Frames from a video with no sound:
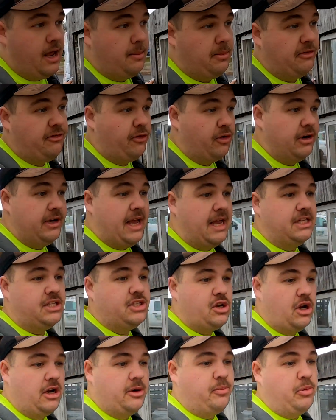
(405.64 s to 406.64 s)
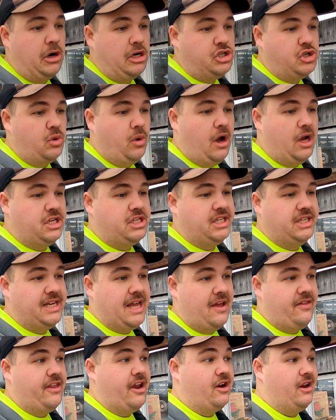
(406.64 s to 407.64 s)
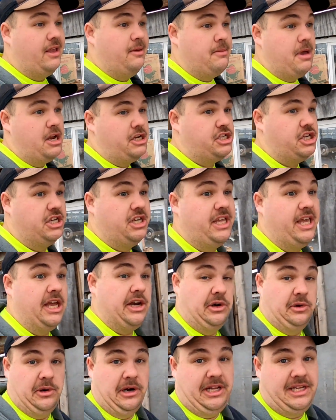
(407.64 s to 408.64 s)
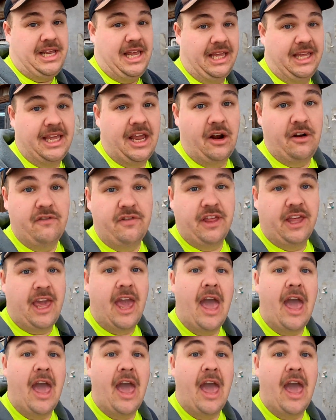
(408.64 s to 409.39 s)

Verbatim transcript: Now, before Dad started pressure washing down there, he mentioned he had already taken care of the